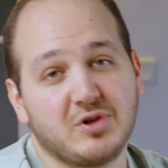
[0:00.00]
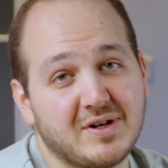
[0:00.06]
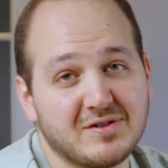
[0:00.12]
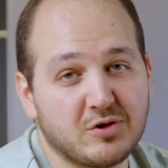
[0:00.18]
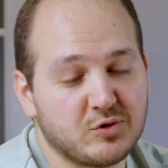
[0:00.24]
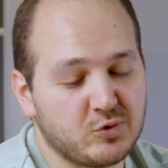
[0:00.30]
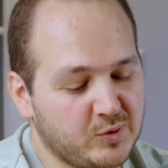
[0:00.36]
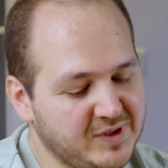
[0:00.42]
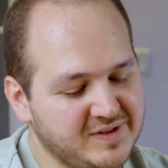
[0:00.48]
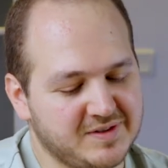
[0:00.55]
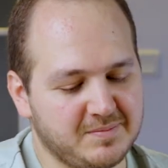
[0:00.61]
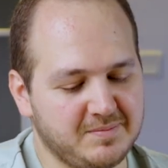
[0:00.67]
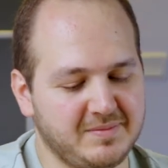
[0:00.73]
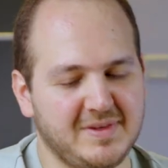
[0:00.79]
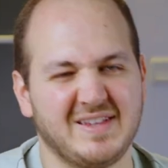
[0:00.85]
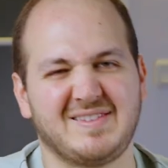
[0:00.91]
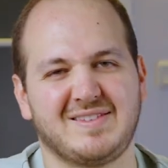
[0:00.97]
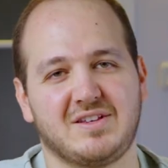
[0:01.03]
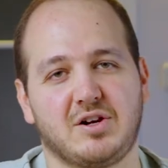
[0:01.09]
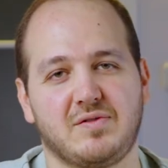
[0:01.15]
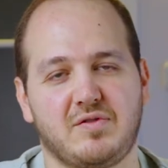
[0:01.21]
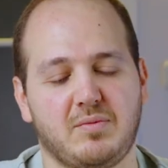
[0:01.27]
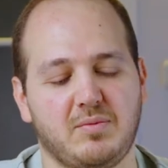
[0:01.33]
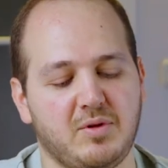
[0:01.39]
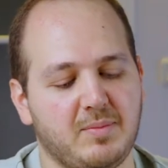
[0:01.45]
As always, let's start
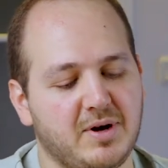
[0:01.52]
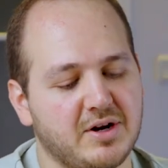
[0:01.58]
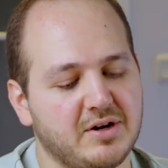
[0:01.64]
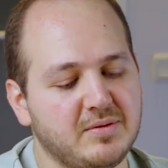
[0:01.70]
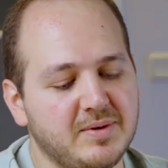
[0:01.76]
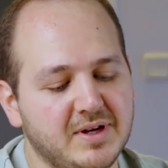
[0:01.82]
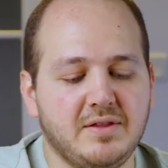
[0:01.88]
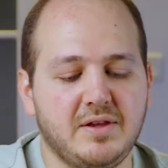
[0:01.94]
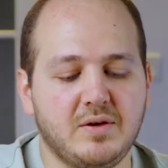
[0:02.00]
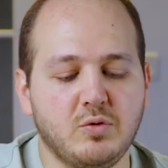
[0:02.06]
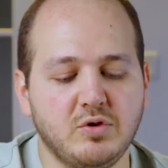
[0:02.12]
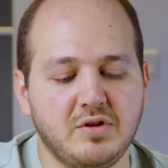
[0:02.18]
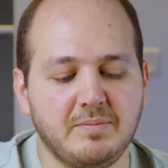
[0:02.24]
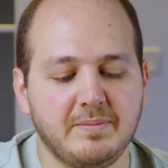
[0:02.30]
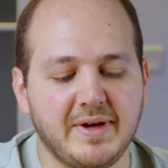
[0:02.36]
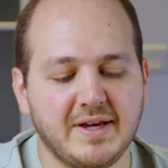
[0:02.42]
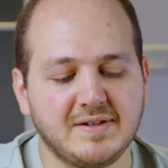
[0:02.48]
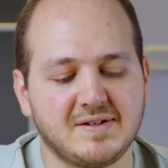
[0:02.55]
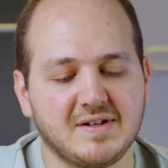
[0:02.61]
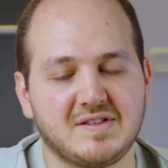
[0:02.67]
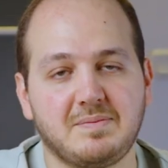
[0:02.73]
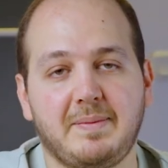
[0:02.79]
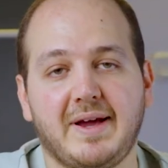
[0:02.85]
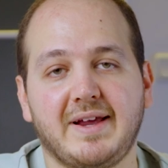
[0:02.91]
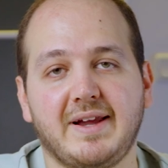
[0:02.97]
from the bottom. The wooden base,
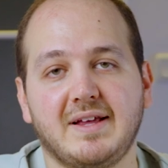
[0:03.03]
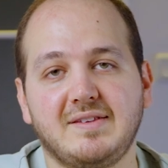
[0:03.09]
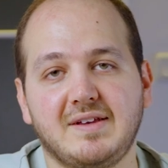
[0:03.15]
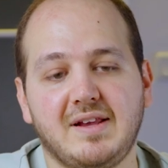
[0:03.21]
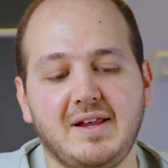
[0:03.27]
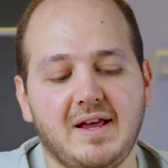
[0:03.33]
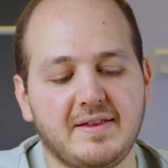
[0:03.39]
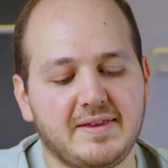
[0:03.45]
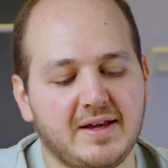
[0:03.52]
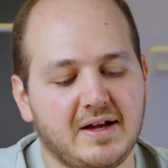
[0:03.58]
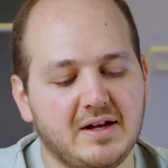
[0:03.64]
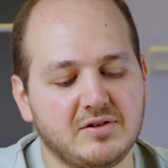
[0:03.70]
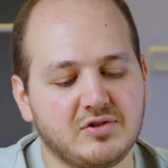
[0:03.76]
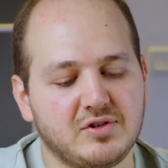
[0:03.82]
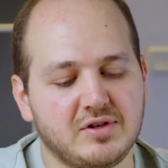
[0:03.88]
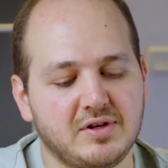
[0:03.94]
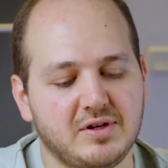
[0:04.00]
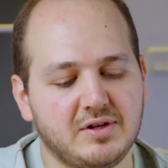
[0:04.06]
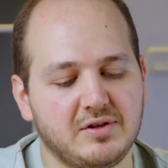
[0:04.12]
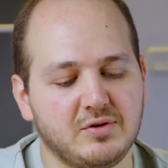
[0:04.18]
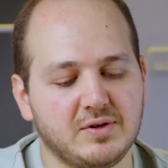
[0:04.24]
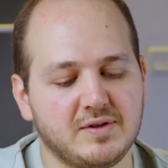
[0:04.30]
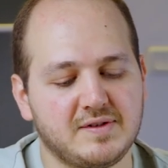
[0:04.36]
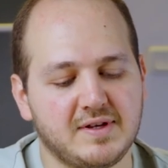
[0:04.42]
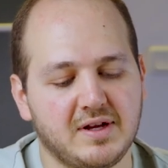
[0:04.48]
it's magnetically attached to
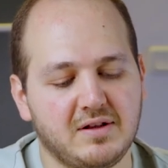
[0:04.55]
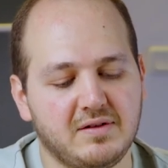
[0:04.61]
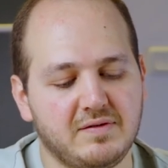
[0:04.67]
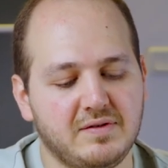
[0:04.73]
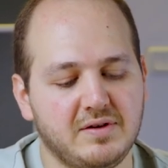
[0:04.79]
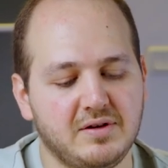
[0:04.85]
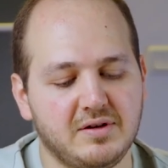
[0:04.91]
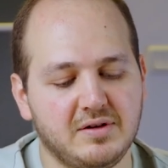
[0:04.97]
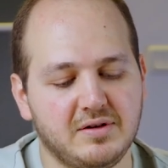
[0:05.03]
itself.